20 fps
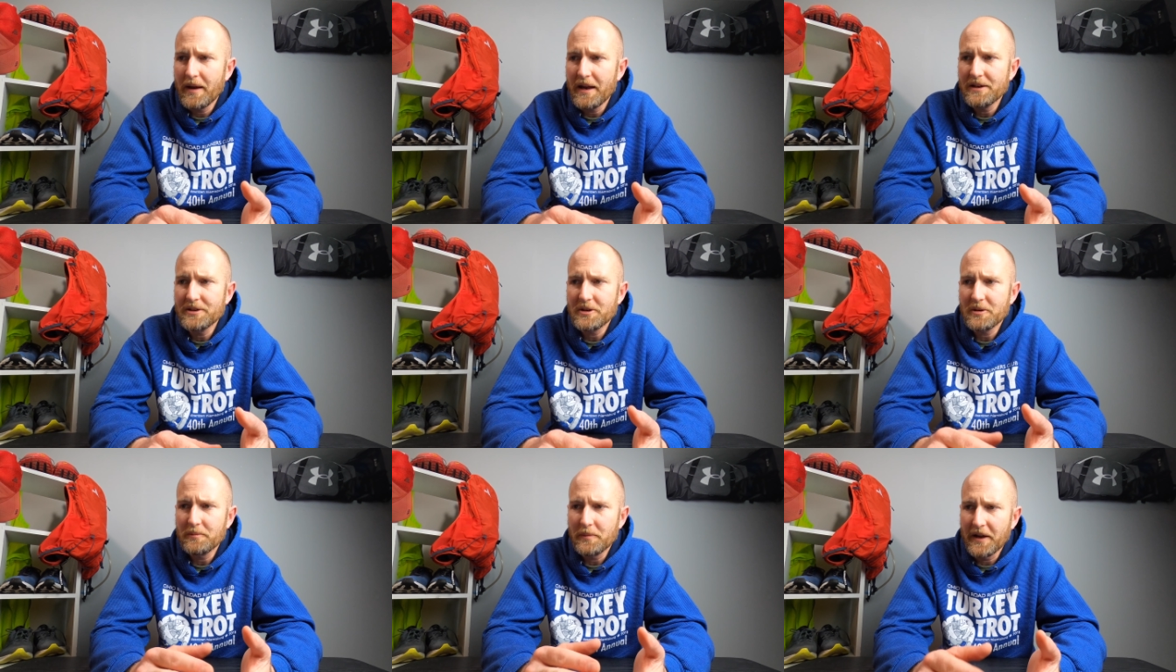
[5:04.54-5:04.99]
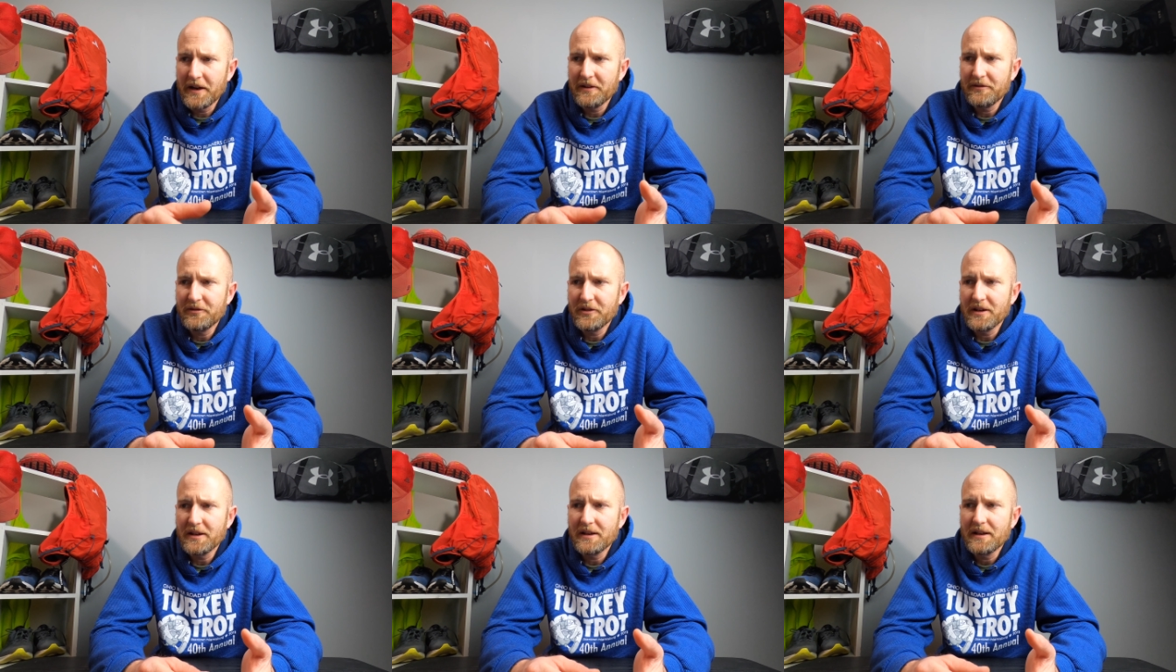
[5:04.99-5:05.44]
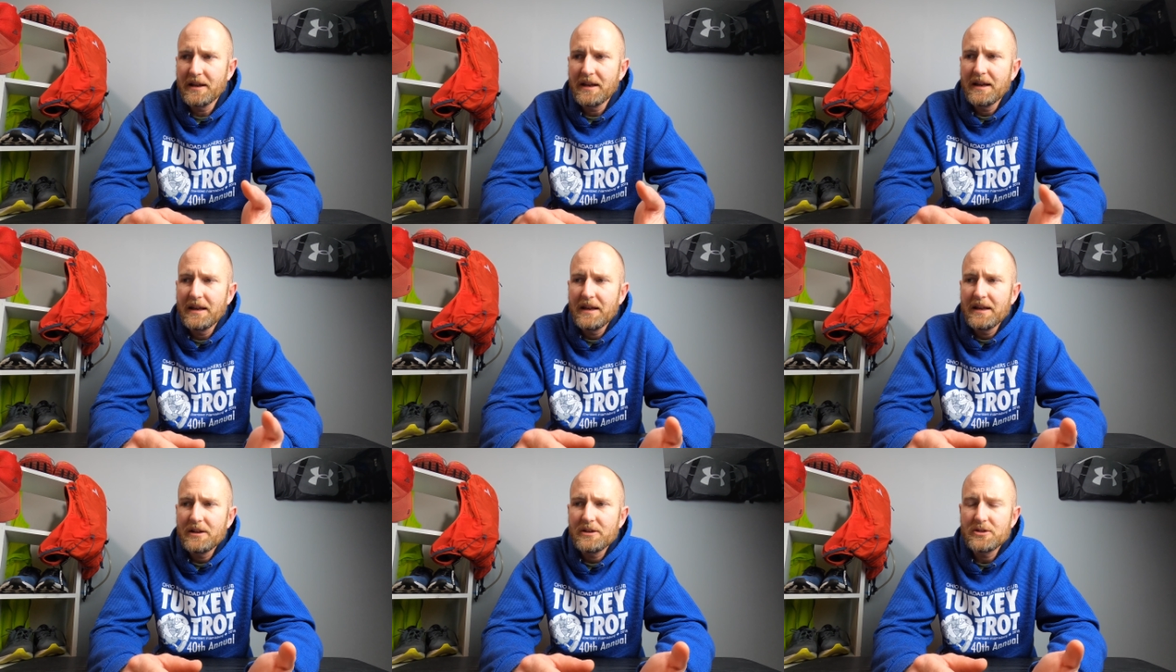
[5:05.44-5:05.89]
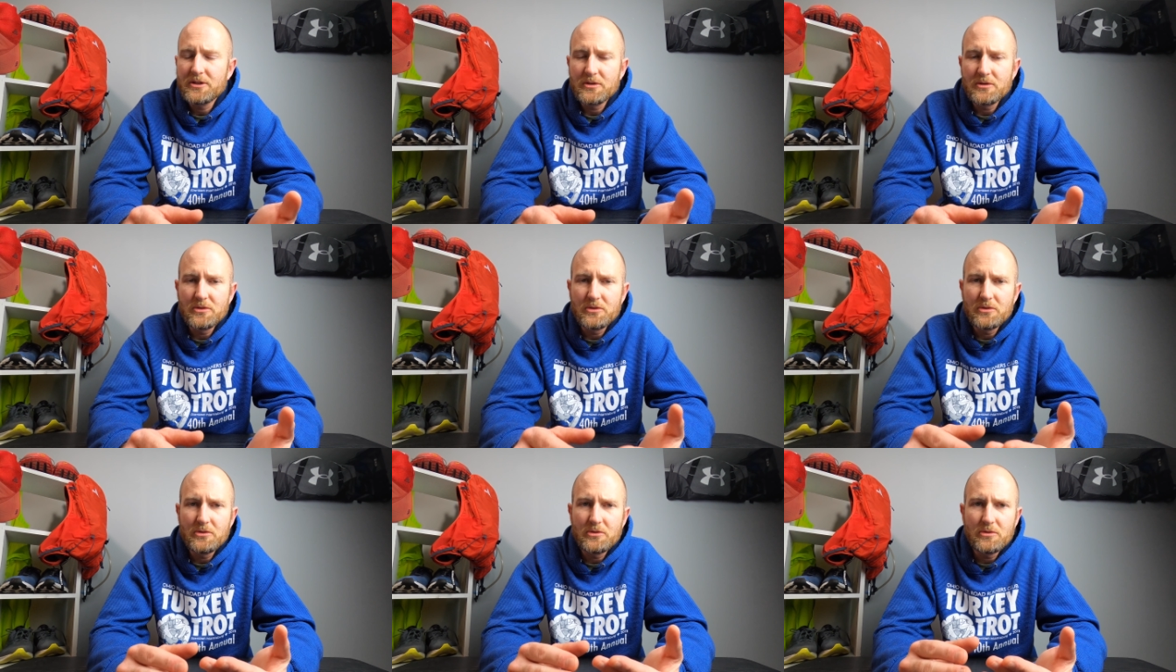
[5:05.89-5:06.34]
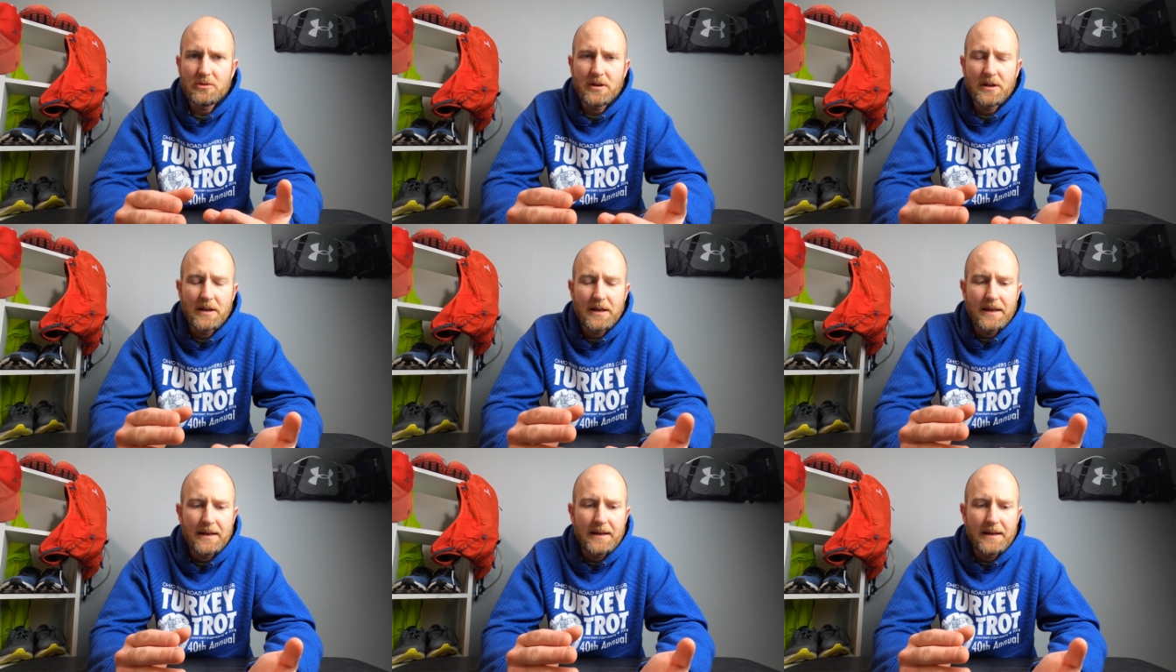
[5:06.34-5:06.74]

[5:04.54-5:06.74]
major benefit to